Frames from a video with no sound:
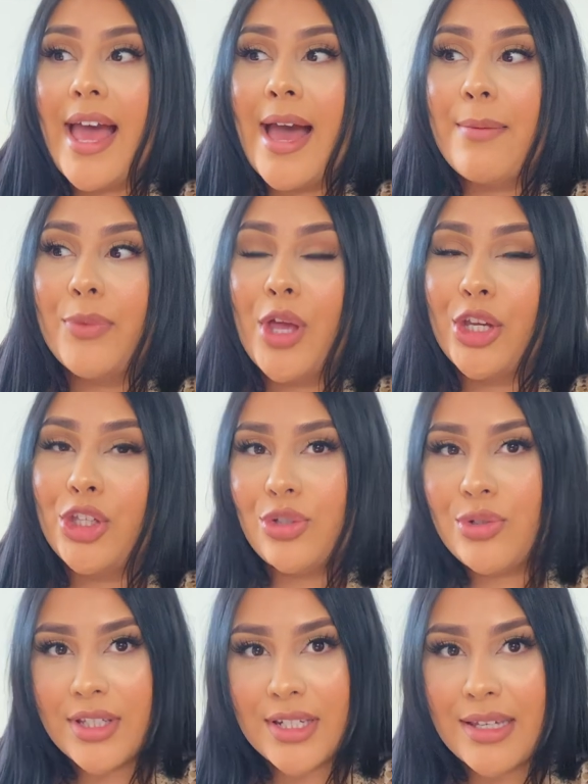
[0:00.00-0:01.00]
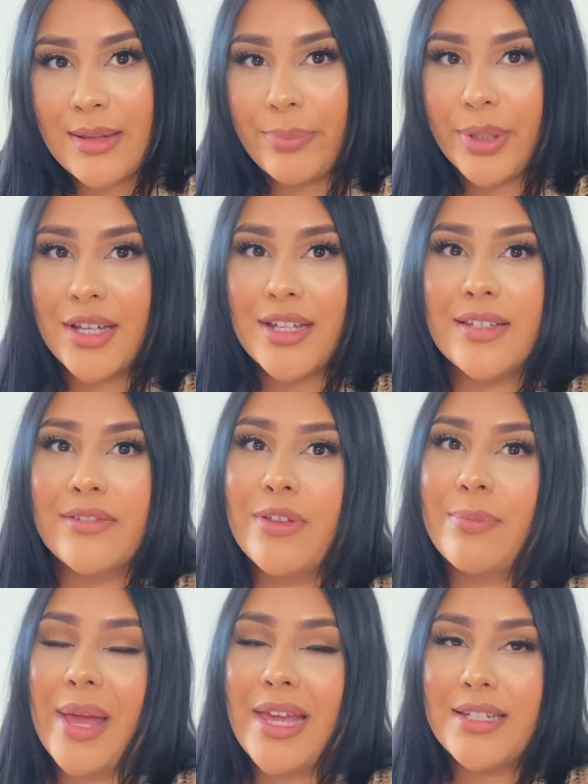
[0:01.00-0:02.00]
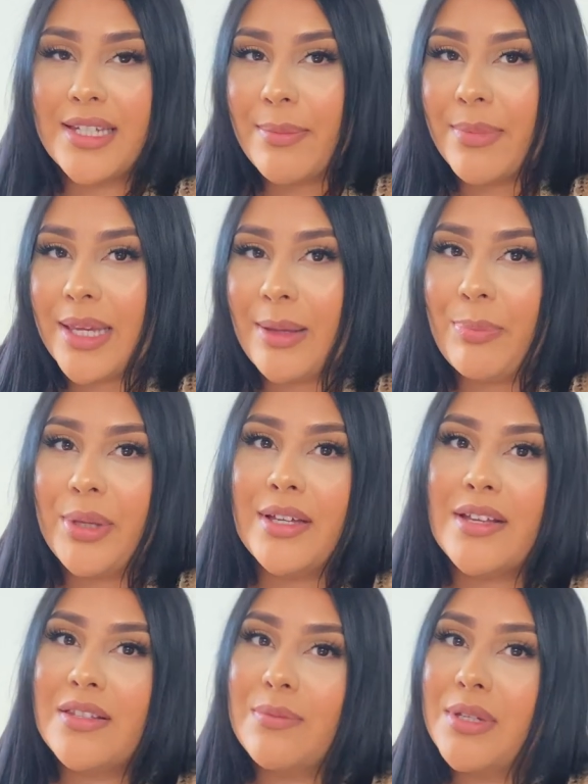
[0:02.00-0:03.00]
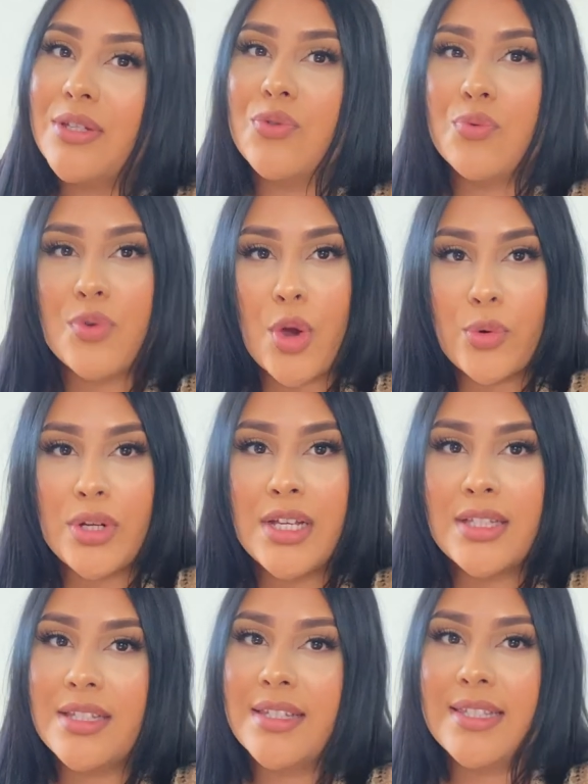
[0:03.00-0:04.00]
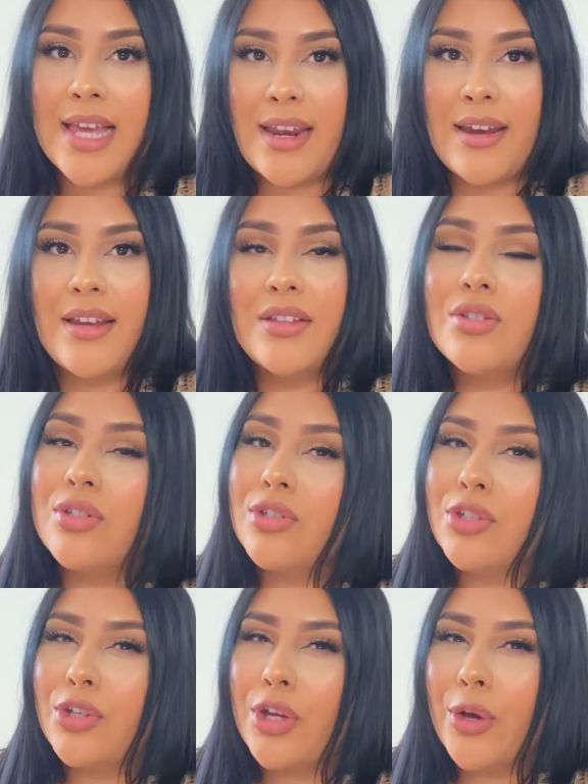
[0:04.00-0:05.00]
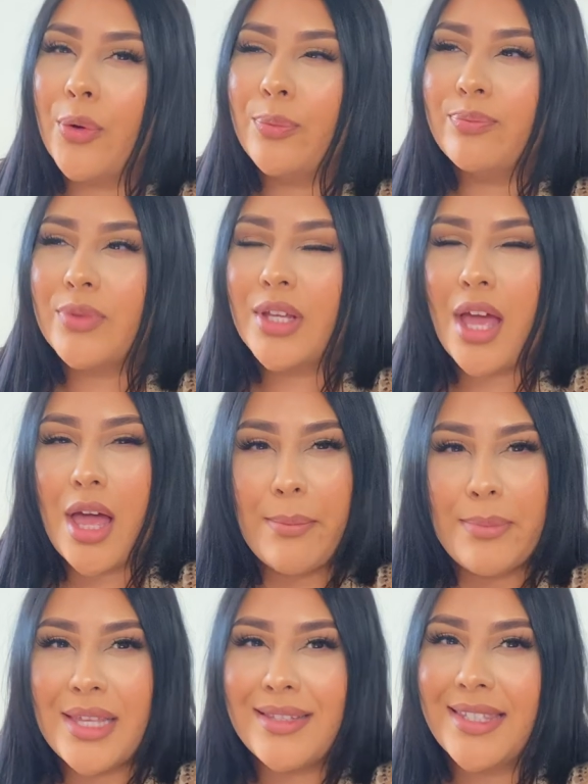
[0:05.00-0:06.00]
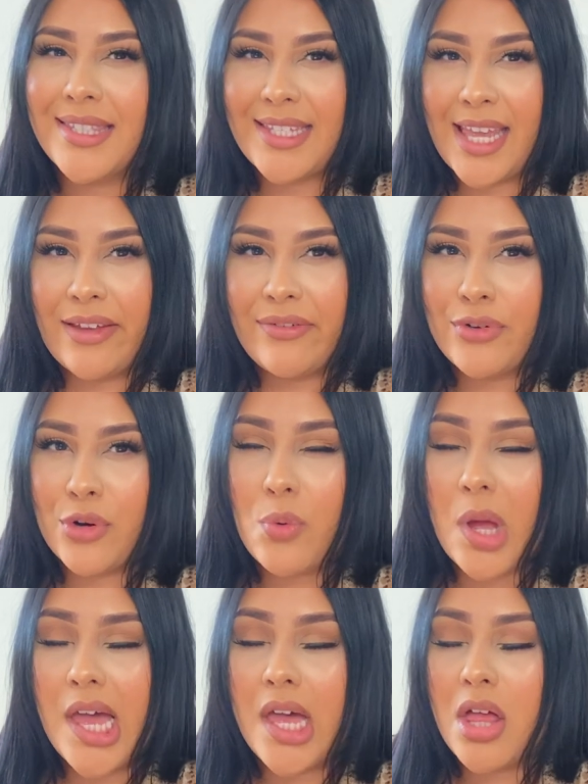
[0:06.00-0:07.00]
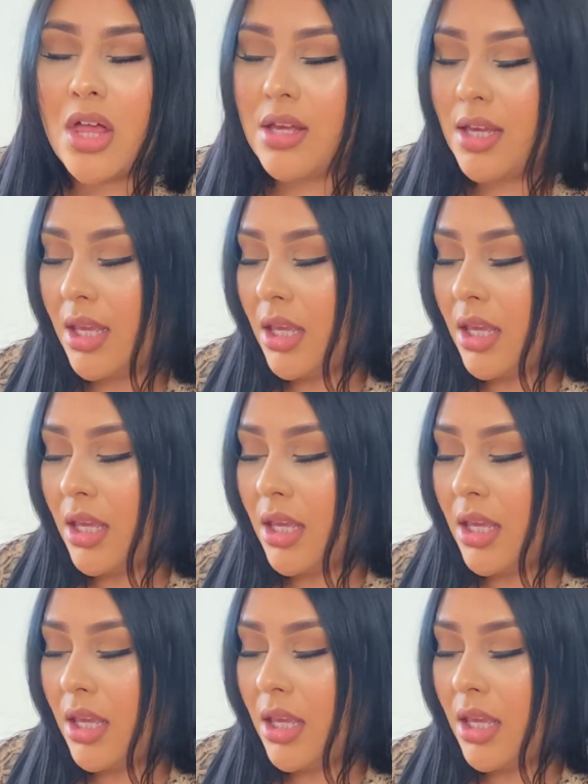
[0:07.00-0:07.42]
I'm not using it because of the pandemic because Miss Rona decided to, you know, come and stay for a while.